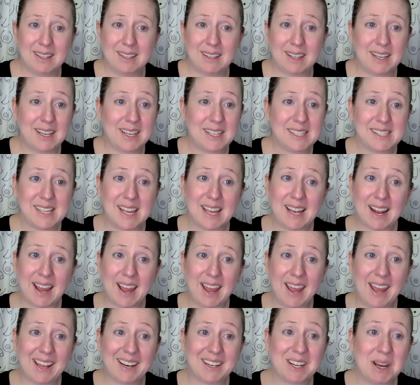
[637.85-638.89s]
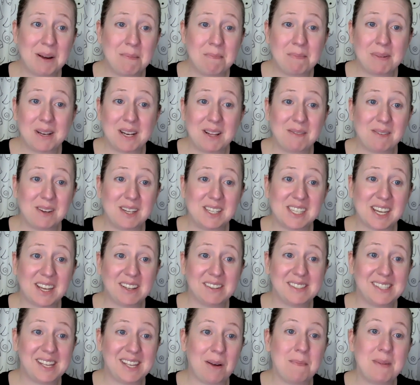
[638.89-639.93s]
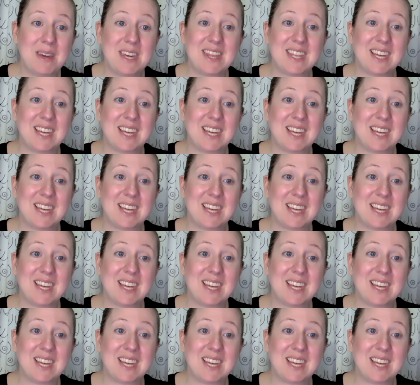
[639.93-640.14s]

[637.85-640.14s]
like I said, I had a company reach out and tell me